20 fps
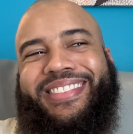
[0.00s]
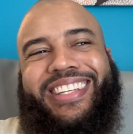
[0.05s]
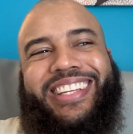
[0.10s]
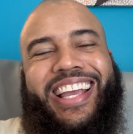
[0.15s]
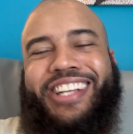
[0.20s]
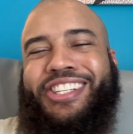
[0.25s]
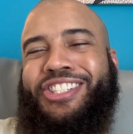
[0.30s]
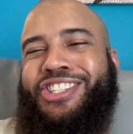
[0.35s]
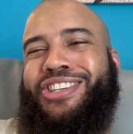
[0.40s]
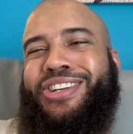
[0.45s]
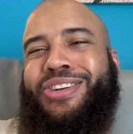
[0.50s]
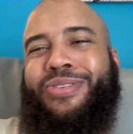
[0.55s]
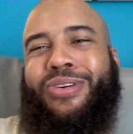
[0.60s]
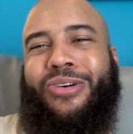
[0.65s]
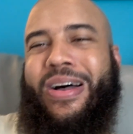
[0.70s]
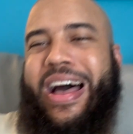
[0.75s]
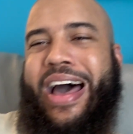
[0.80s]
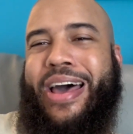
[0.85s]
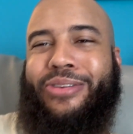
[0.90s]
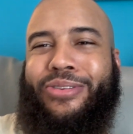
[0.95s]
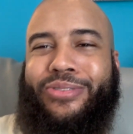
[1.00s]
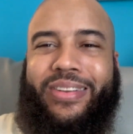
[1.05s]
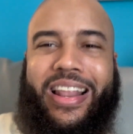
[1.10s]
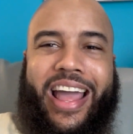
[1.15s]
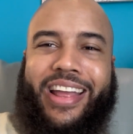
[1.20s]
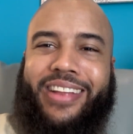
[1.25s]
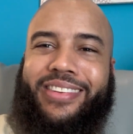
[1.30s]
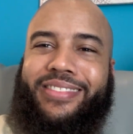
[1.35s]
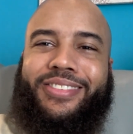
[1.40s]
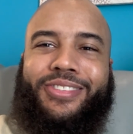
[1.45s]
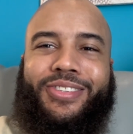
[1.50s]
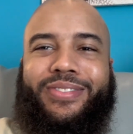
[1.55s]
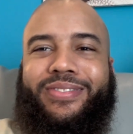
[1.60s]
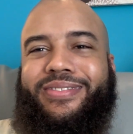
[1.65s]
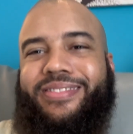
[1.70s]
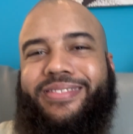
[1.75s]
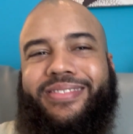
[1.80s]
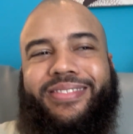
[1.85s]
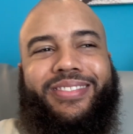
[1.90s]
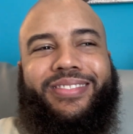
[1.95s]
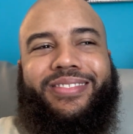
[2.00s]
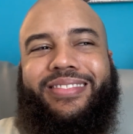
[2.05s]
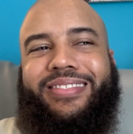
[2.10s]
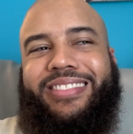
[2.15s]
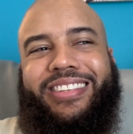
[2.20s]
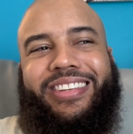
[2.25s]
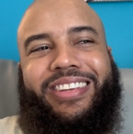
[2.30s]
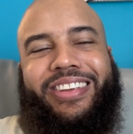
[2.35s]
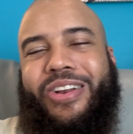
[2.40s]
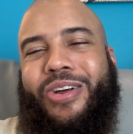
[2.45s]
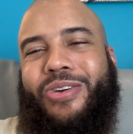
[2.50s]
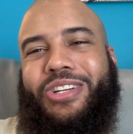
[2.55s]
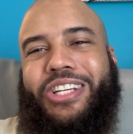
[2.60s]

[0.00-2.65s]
In general, I don't like, you know,